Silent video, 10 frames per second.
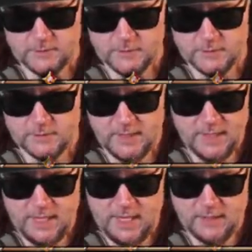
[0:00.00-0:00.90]

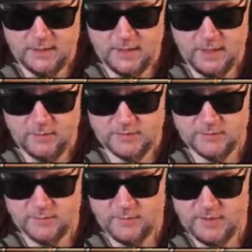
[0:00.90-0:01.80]
yeah, I don't know. I wish
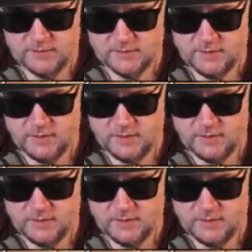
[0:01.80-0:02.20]
him the best, and uh,